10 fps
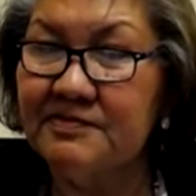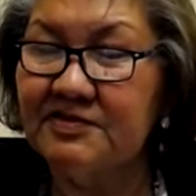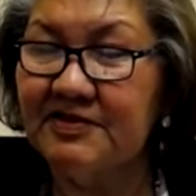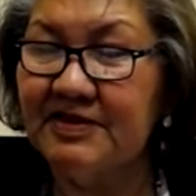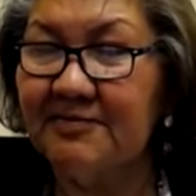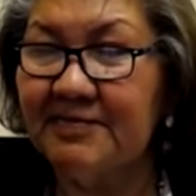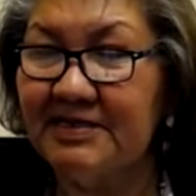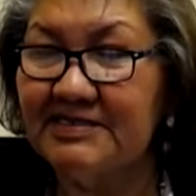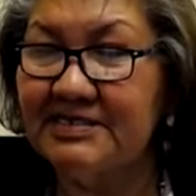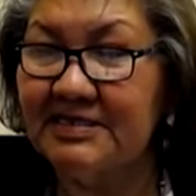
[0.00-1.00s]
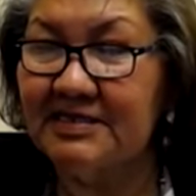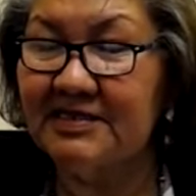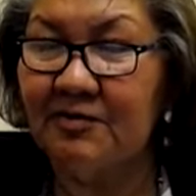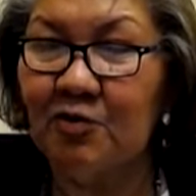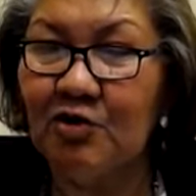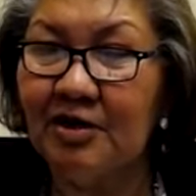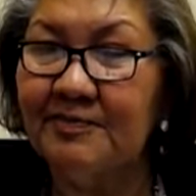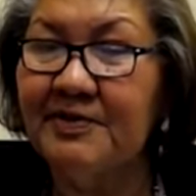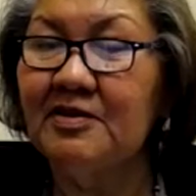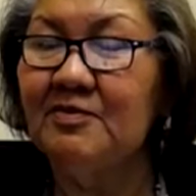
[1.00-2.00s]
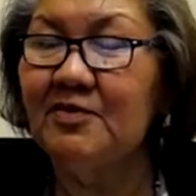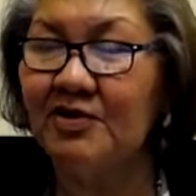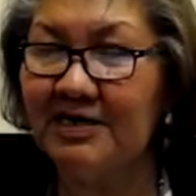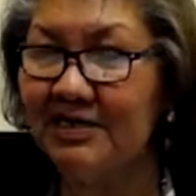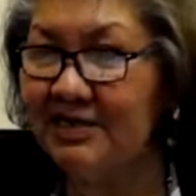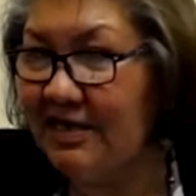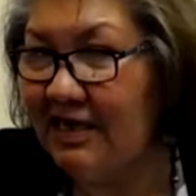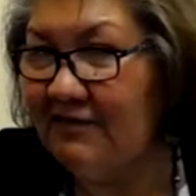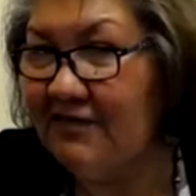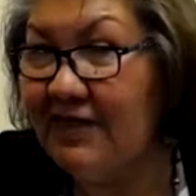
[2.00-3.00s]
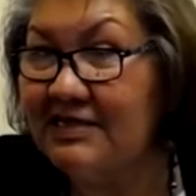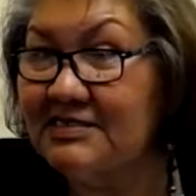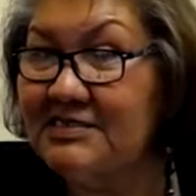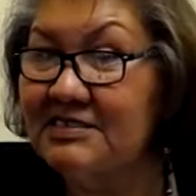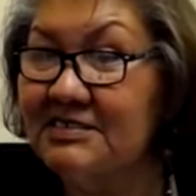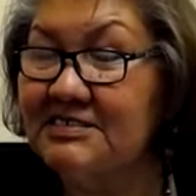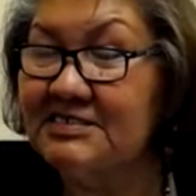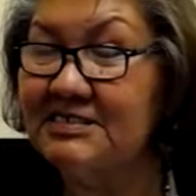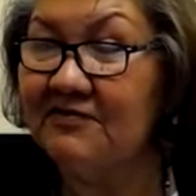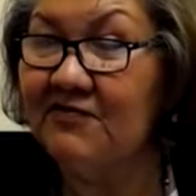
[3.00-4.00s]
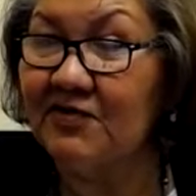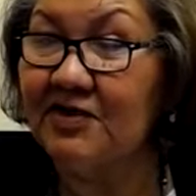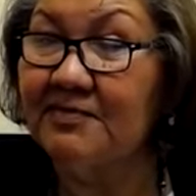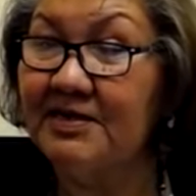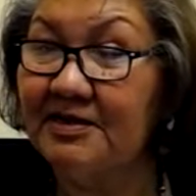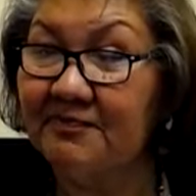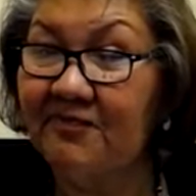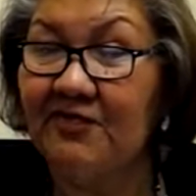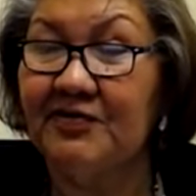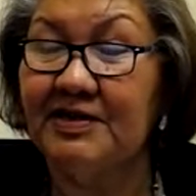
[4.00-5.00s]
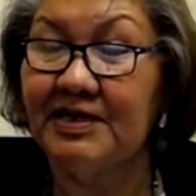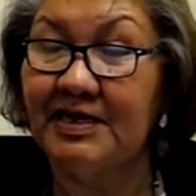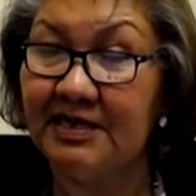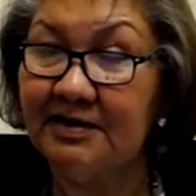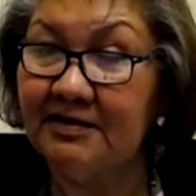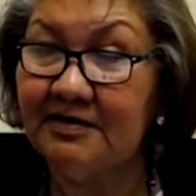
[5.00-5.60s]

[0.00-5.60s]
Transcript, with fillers: So that means that they woke up in the morning and they gave thanks to the sun for coming up for the day.